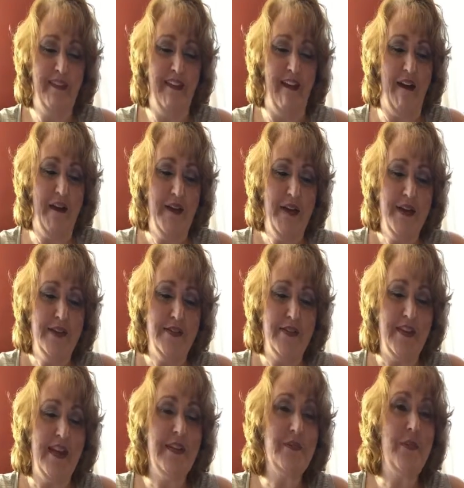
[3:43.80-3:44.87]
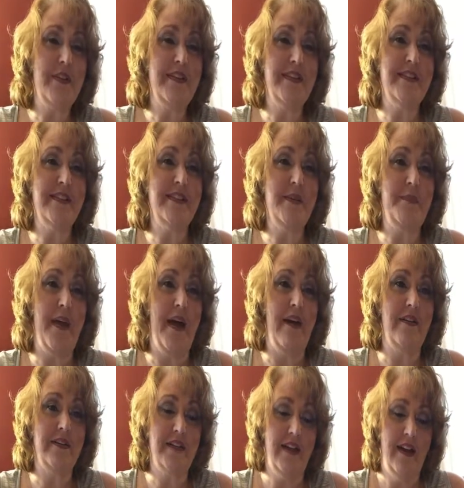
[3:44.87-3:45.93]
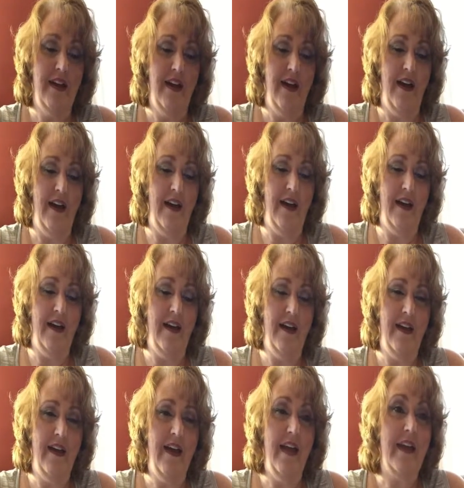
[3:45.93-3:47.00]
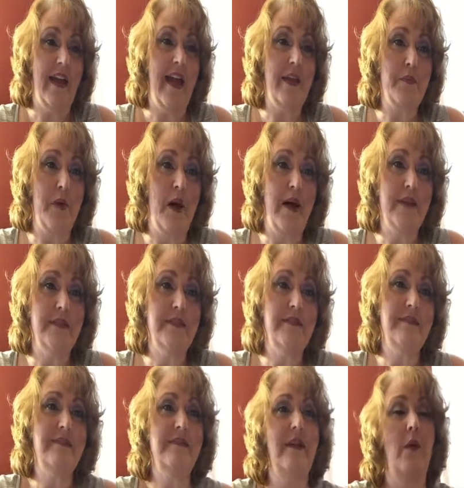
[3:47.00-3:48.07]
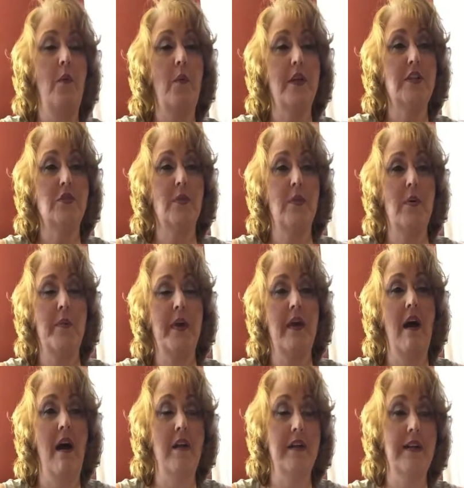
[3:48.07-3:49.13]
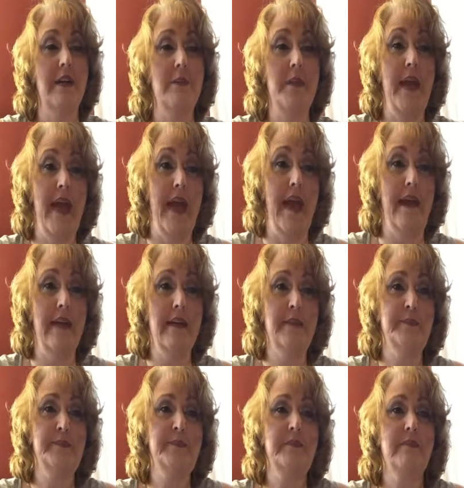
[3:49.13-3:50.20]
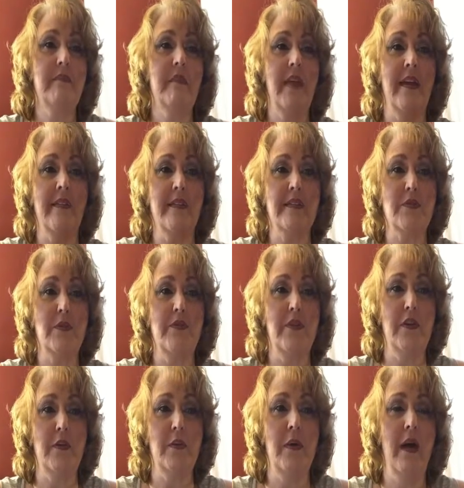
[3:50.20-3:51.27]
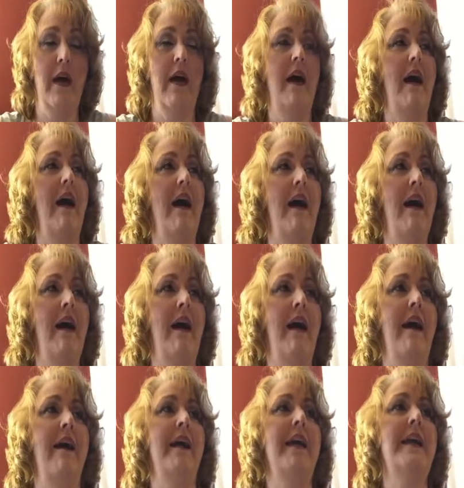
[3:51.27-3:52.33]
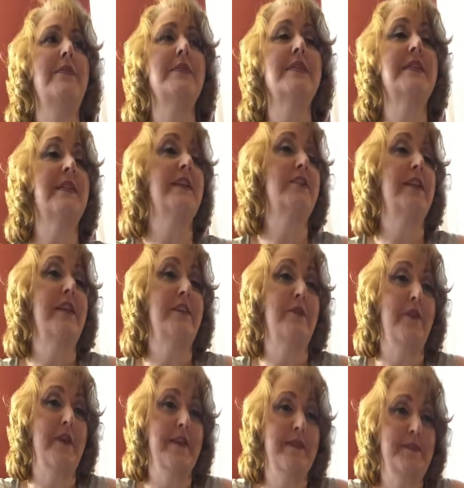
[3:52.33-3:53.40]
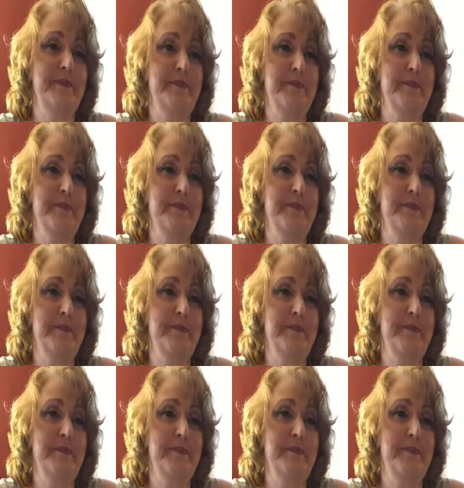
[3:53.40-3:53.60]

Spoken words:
yeah, so that's what this is about. K-Ron, which we will be calling him K in this review, he was a Touch Kindred.